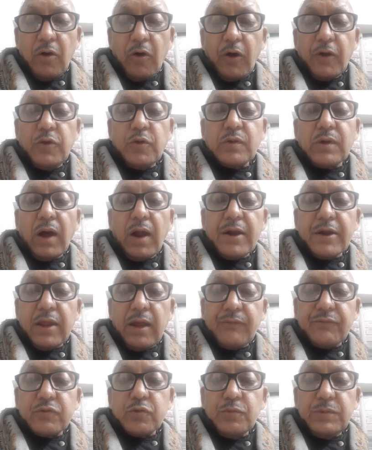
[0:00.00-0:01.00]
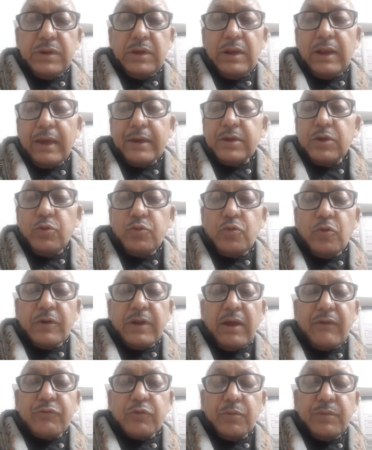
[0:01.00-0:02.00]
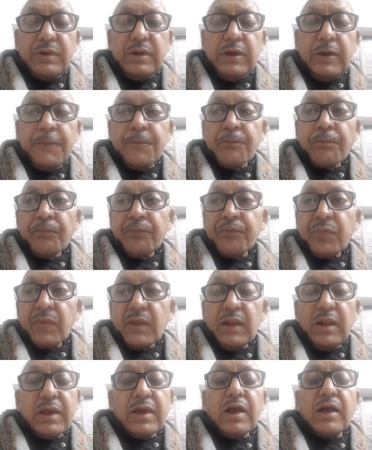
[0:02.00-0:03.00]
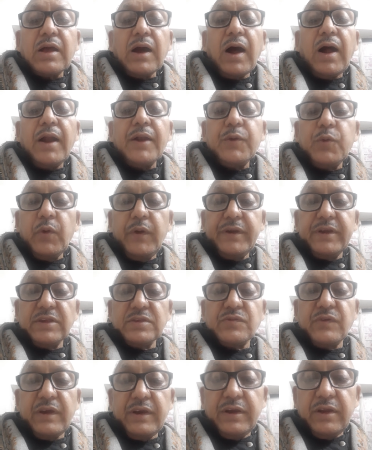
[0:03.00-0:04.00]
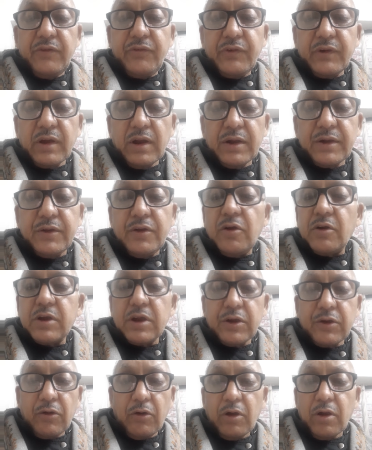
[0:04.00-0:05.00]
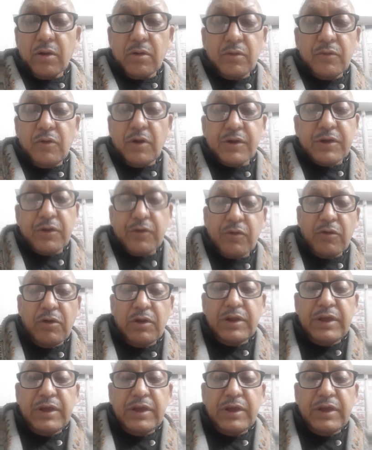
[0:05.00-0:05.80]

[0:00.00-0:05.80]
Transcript: or you can't have to be like, you don't have to be like, you can't do it, it's very difficult. Not at all, not at all.